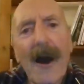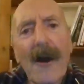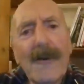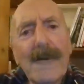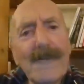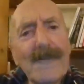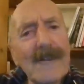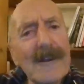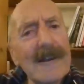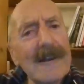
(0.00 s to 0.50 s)

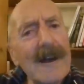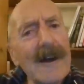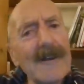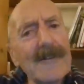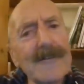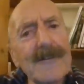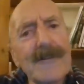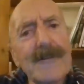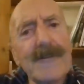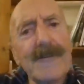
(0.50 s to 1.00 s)
Over the
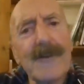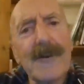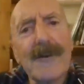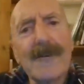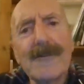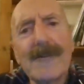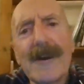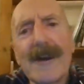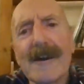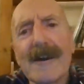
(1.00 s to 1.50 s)
last few
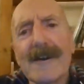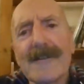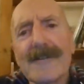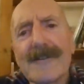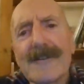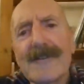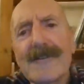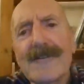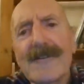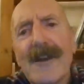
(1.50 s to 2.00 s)

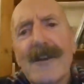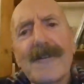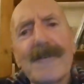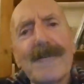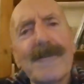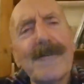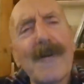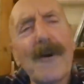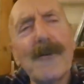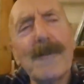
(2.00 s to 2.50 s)
years,
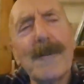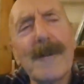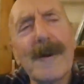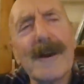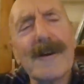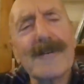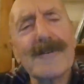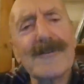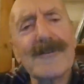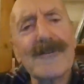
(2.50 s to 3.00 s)

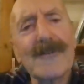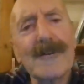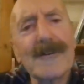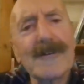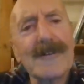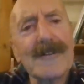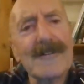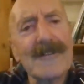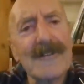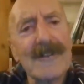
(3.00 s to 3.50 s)
xenophobia has
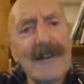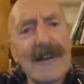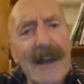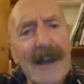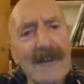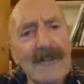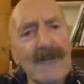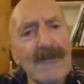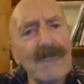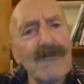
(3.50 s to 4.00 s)
joined a
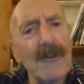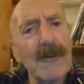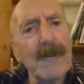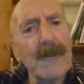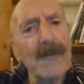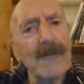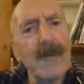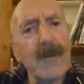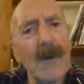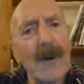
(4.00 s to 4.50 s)
select
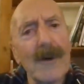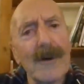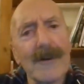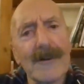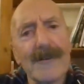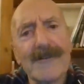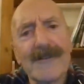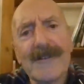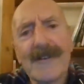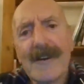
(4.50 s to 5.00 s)
group of
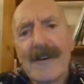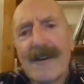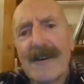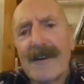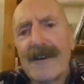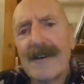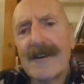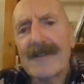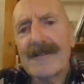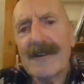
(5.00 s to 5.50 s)
words
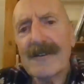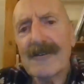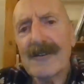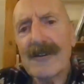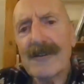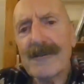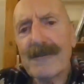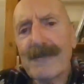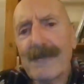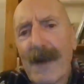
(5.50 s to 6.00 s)
such
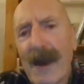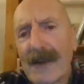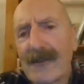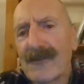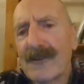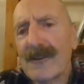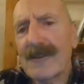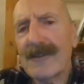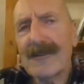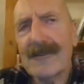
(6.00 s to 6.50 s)
as
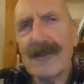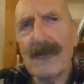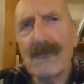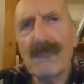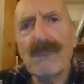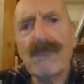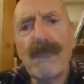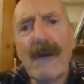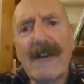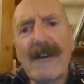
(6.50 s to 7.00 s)
fascist
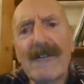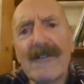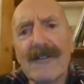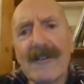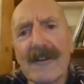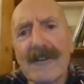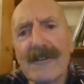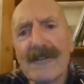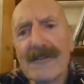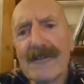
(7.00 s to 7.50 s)
and
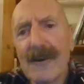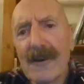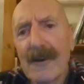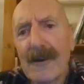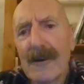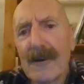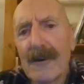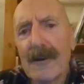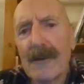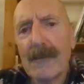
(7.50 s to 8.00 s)
racist,
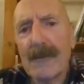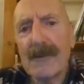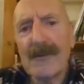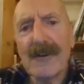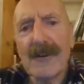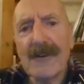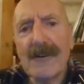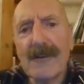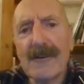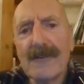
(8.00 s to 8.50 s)

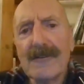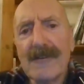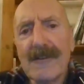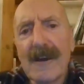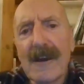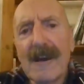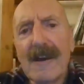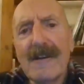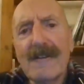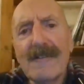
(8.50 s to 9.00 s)
which are used
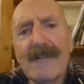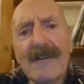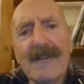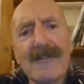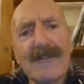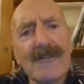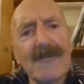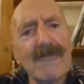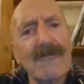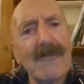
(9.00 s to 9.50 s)

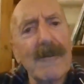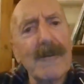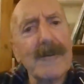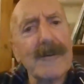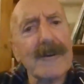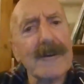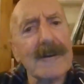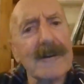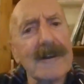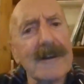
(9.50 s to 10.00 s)

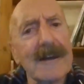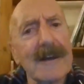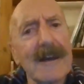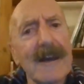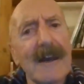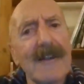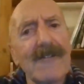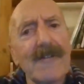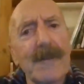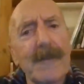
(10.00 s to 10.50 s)
indiscriminately
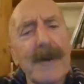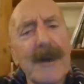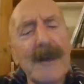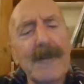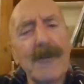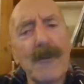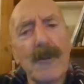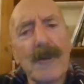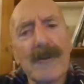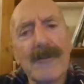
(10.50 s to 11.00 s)
against
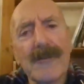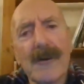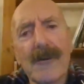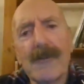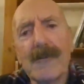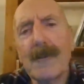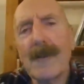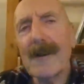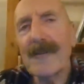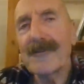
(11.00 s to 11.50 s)
people with
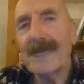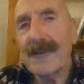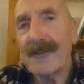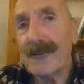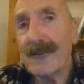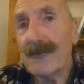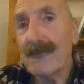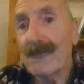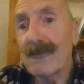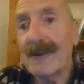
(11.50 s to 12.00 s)
whom one
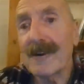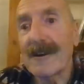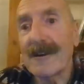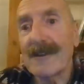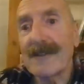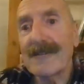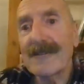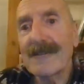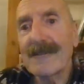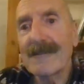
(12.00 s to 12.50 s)

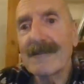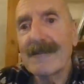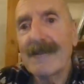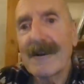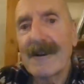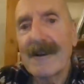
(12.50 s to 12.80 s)
disagrees,